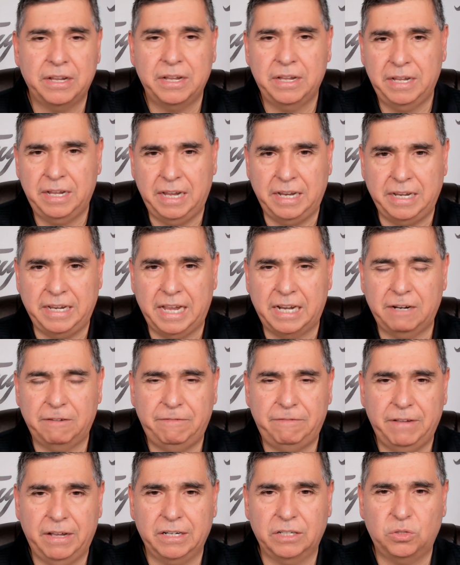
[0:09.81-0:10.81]
Indiana
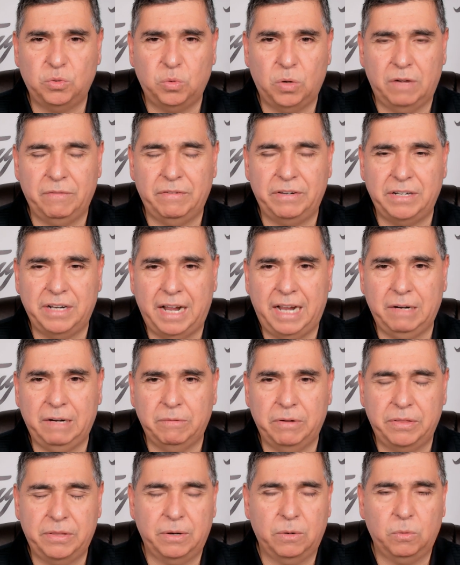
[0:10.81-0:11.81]
fell to 12-9 with
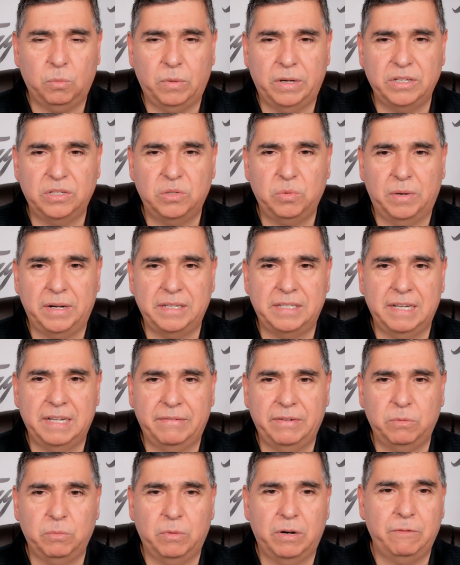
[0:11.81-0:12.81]
their
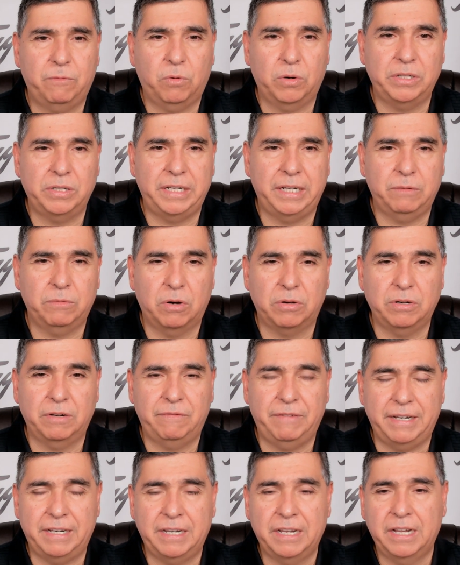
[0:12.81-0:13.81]
127-114 road
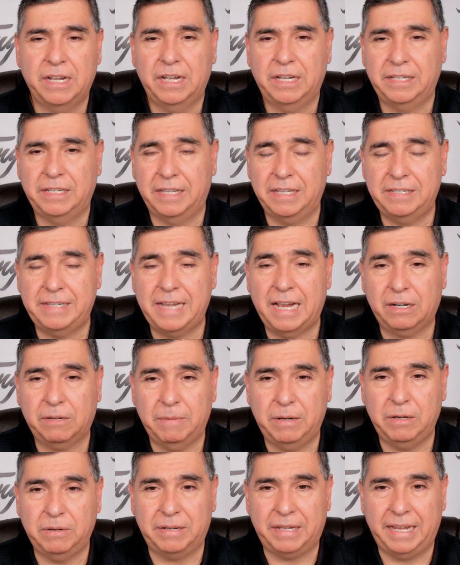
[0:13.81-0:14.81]
defeat to the Sacramento
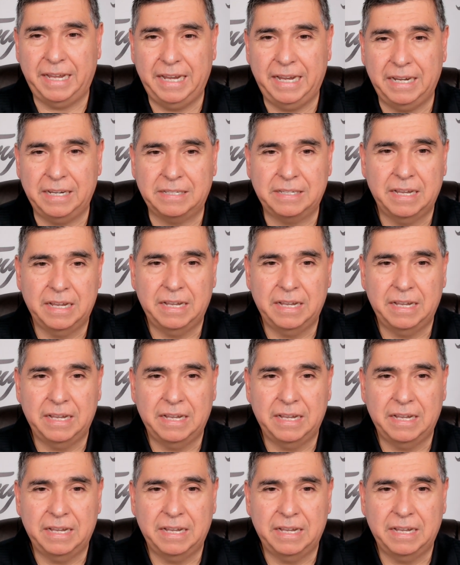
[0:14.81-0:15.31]
Kings.